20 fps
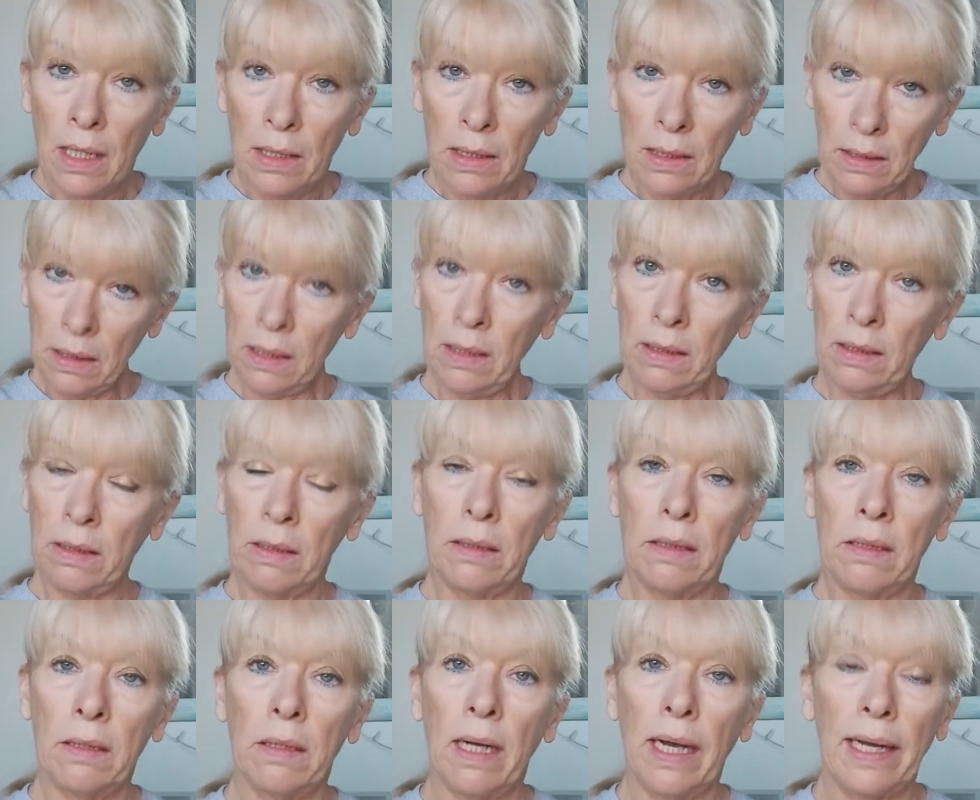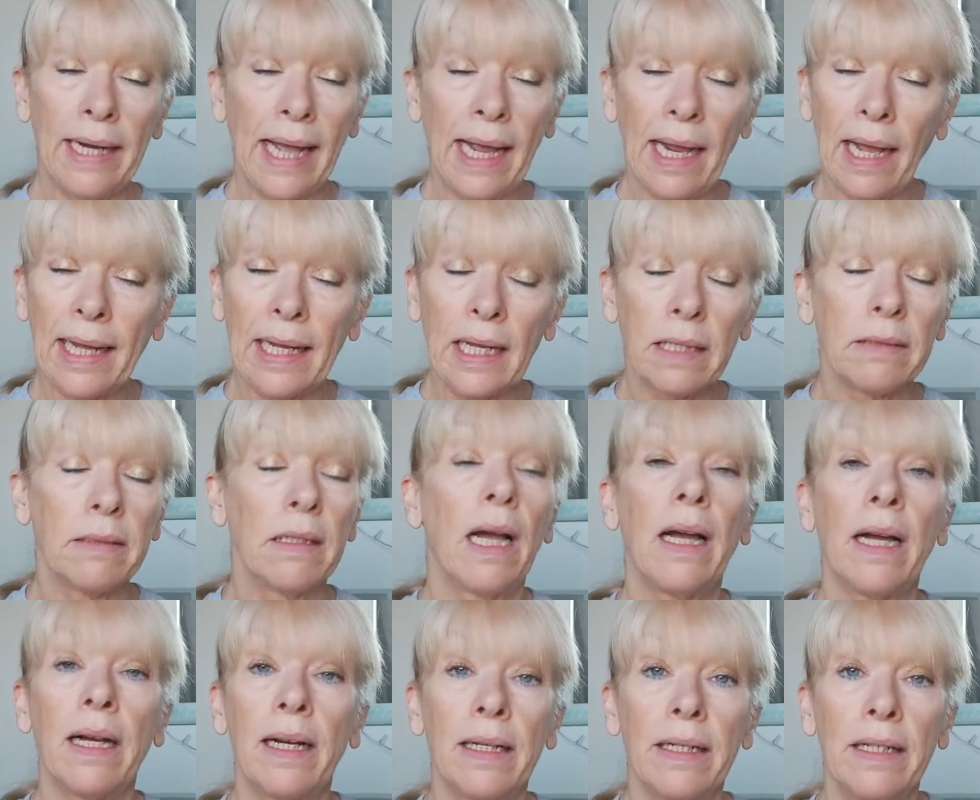Oh, and
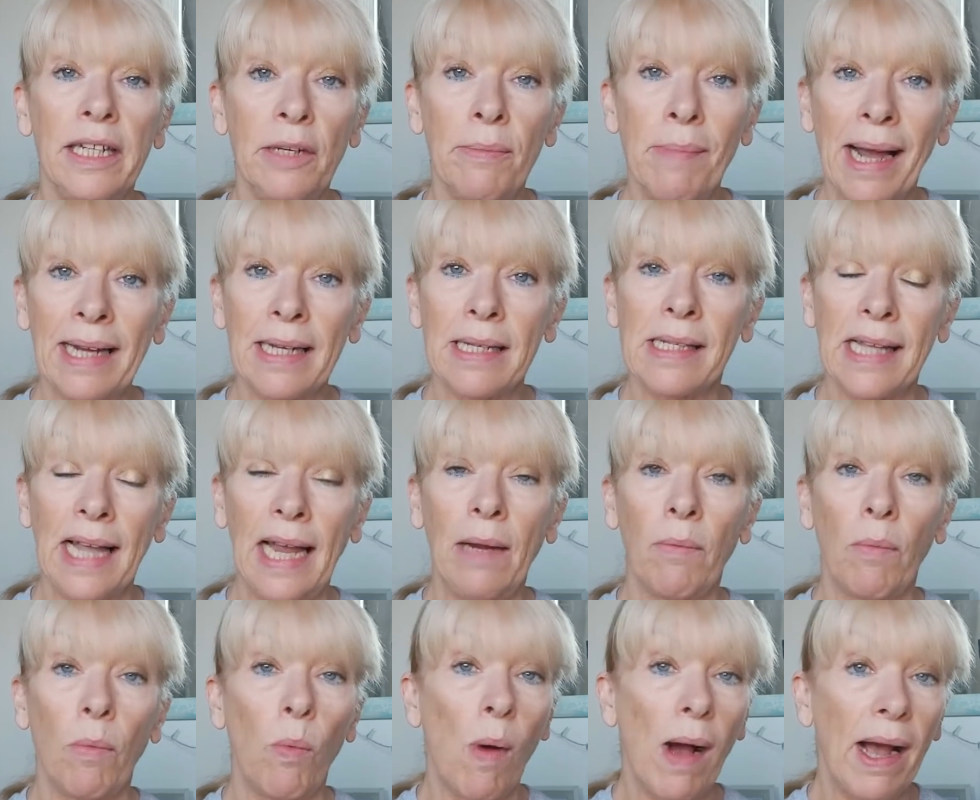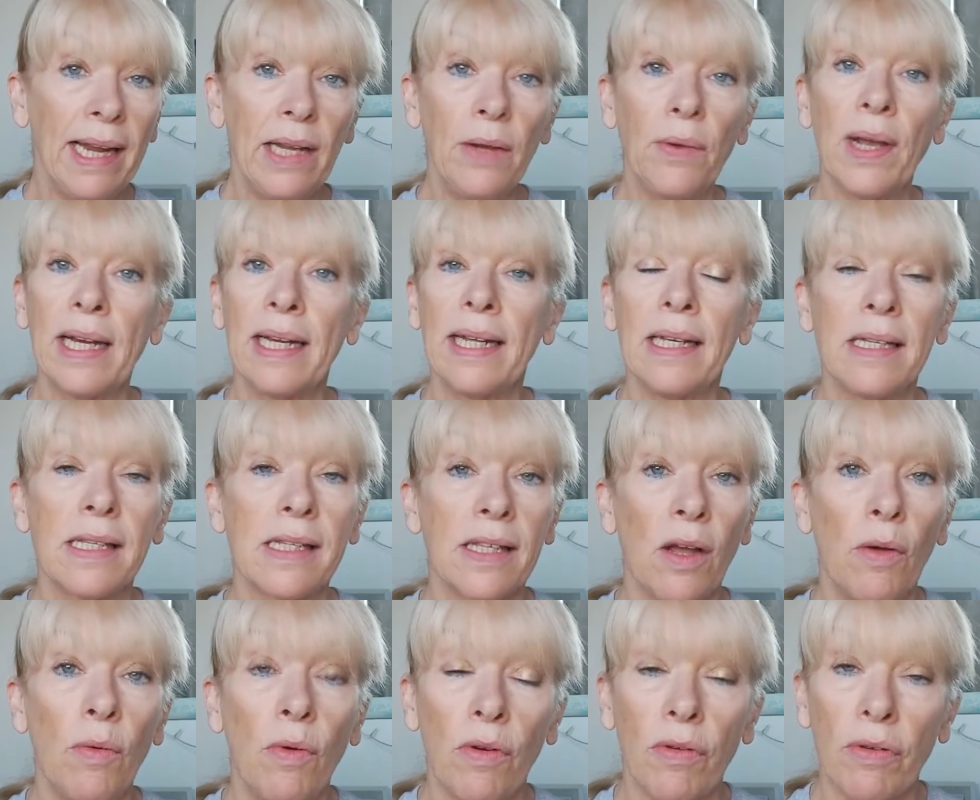you might say, why are you getting
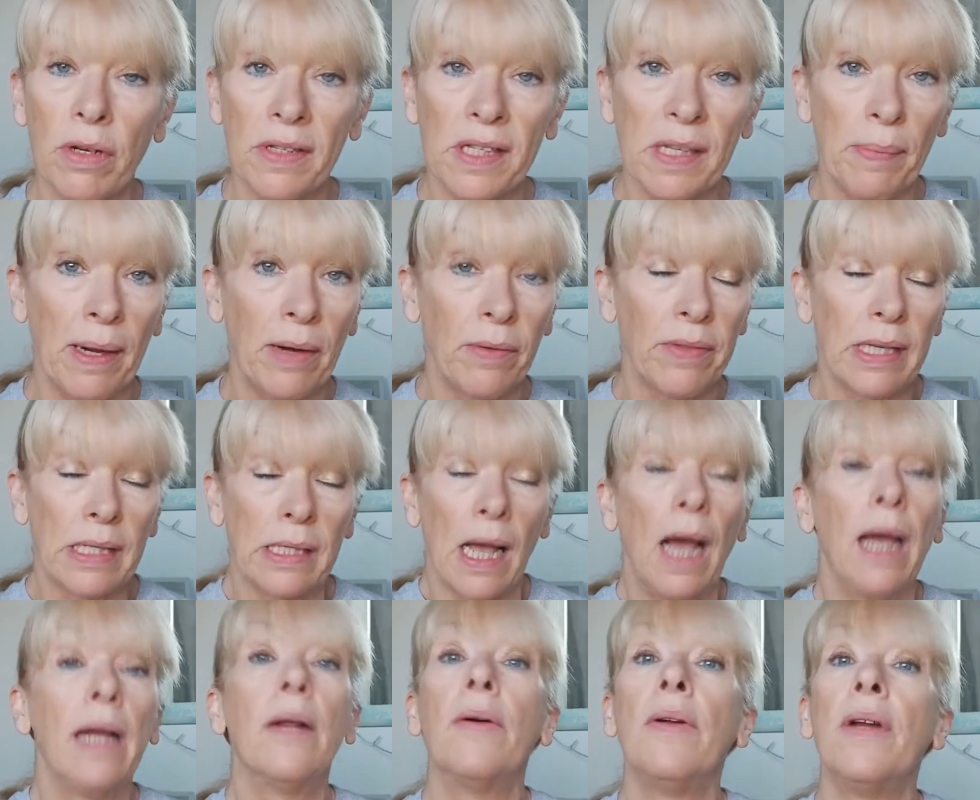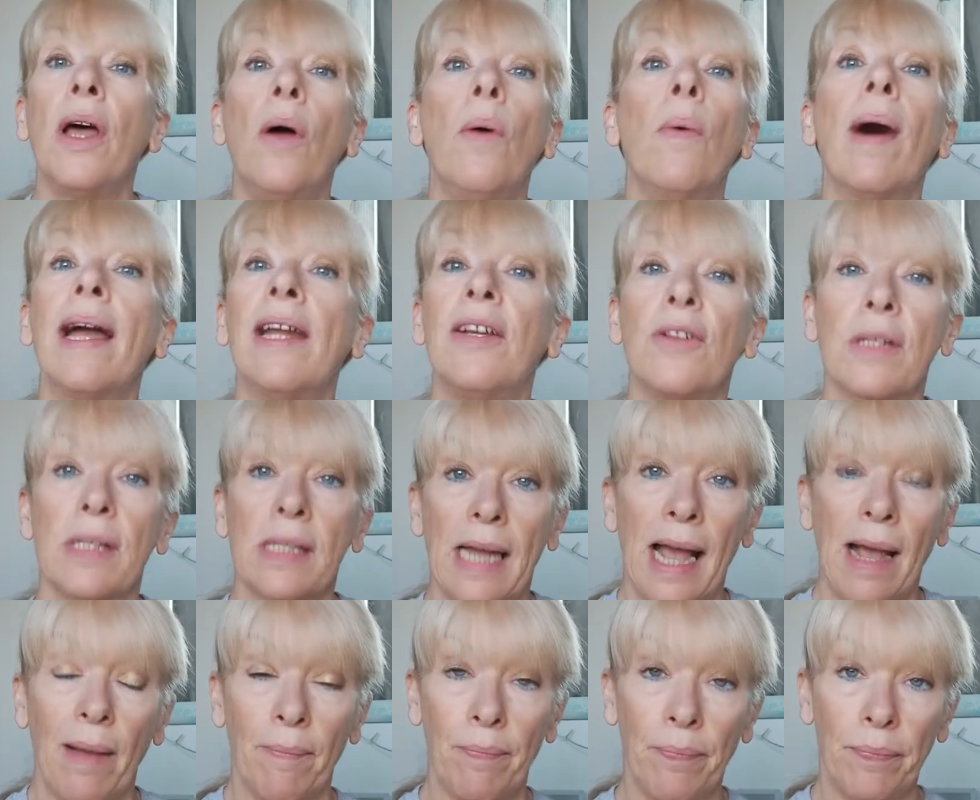so cross about this? I don't know. I just
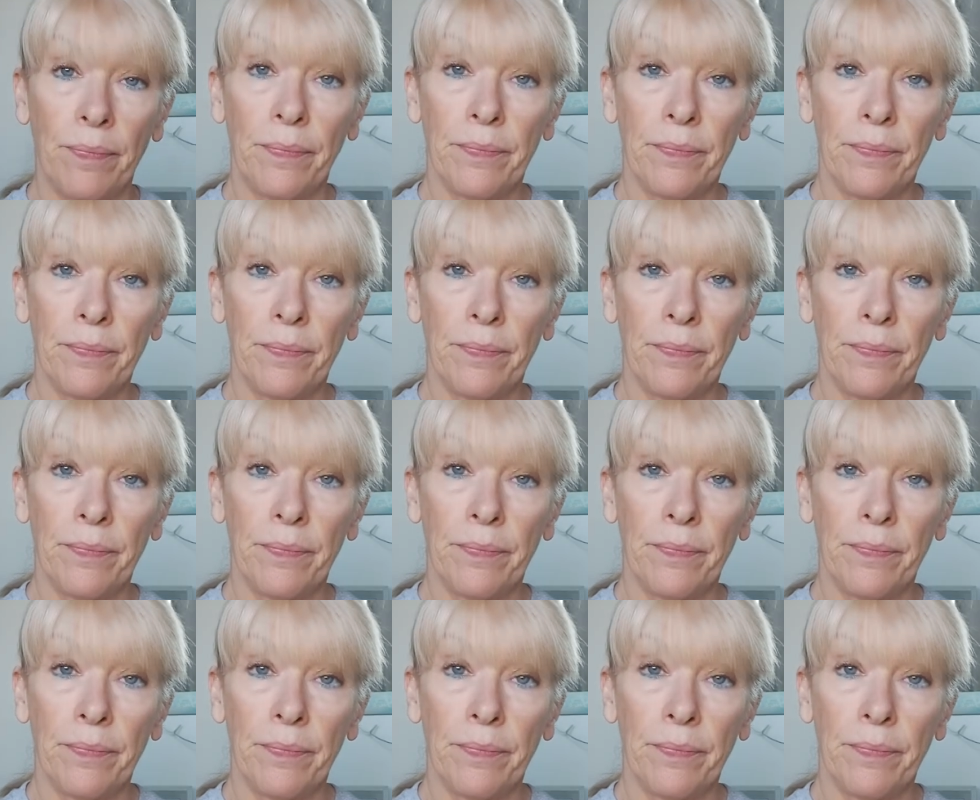am.